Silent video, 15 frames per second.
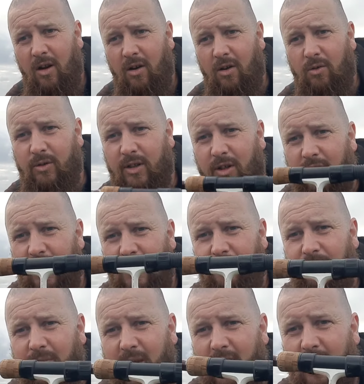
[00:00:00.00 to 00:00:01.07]
Loaded on it,
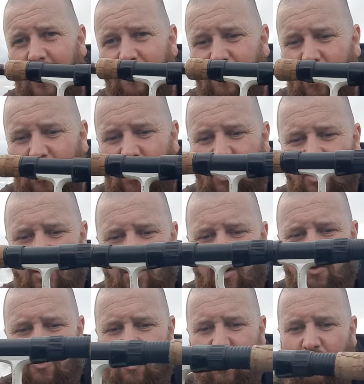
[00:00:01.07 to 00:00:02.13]
I've got a
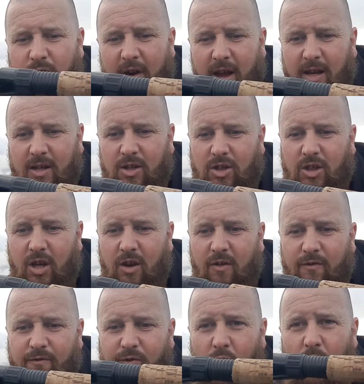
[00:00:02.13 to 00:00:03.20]
Rovex
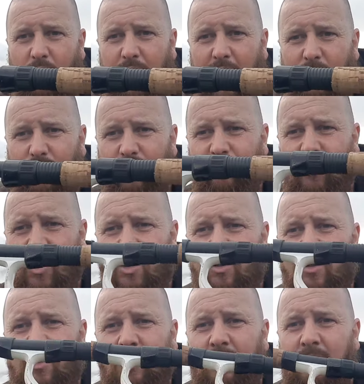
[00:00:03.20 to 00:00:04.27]
4000 reel.
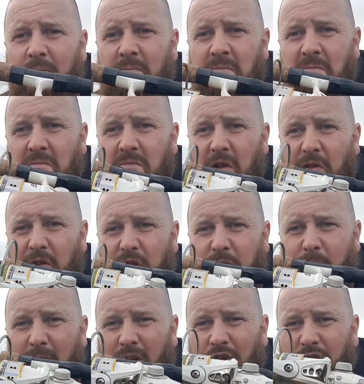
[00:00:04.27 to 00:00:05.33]
Nothing
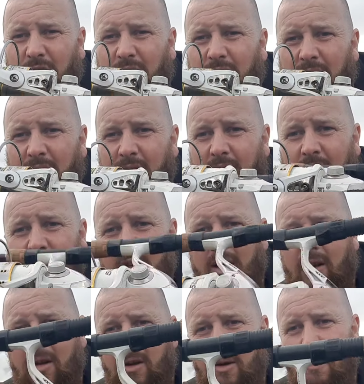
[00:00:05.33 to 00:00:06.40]
special,
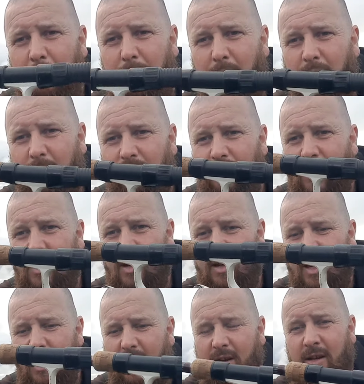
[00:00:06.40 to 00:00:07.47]
but
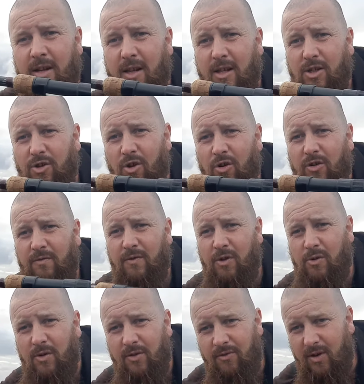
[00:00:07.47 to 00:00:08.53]
again, it's not a
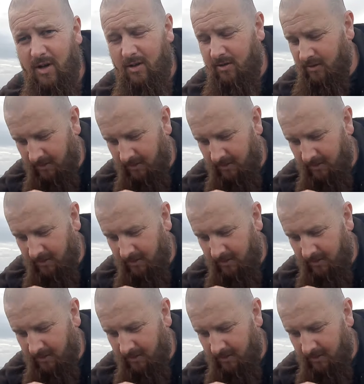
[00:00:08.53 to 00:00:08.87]
review on the reel.